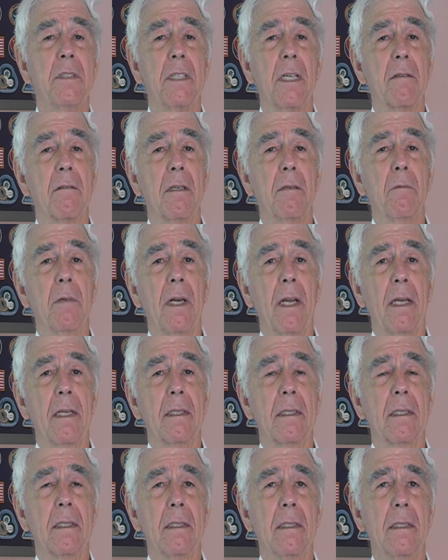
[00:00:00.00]
Jerry
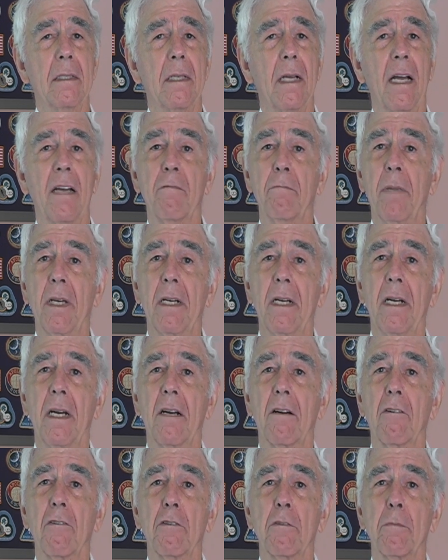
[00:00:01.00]
Willett. I've been an
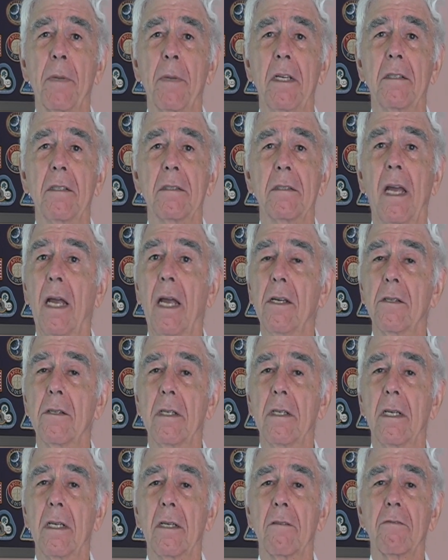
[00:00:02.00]
aerospace
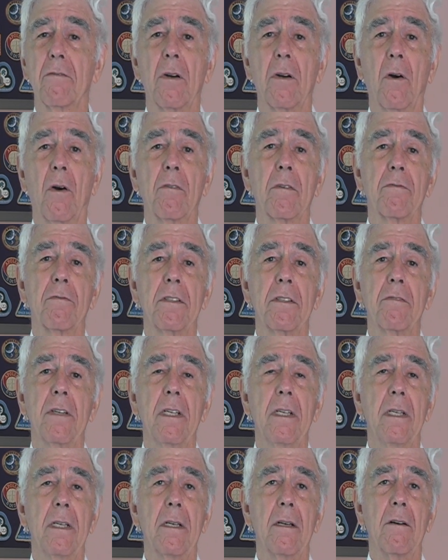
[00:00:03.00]
engineer for over
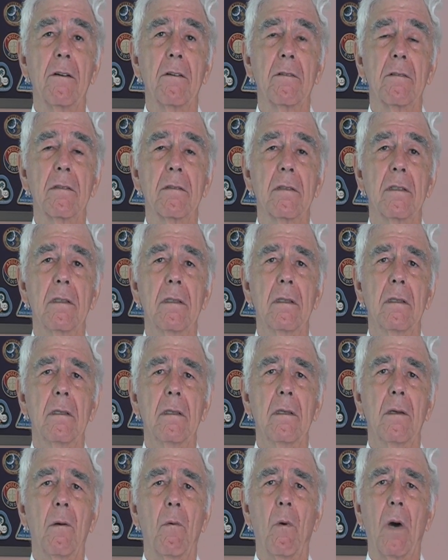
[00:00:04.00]
50 years.
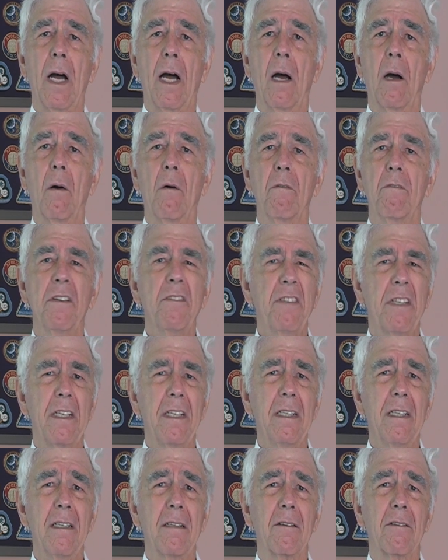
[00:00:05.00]
Wow, 50
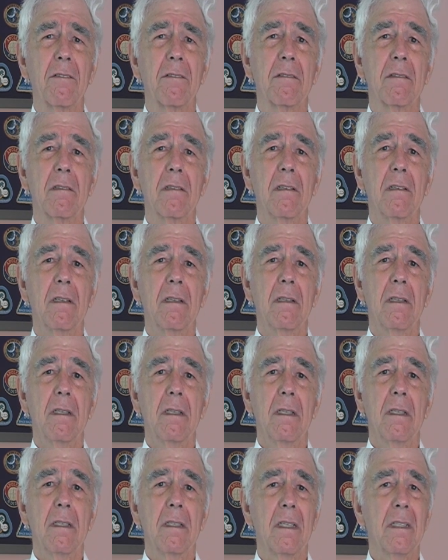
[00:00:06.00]
years?
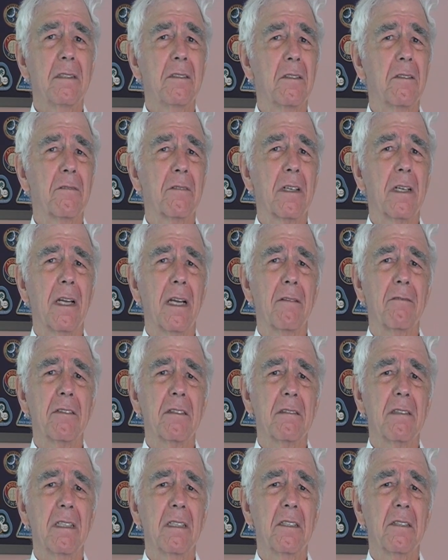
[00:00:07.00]
That's over half a
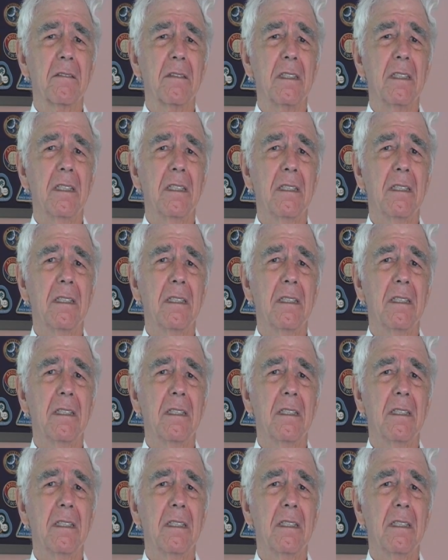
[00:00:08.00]
century.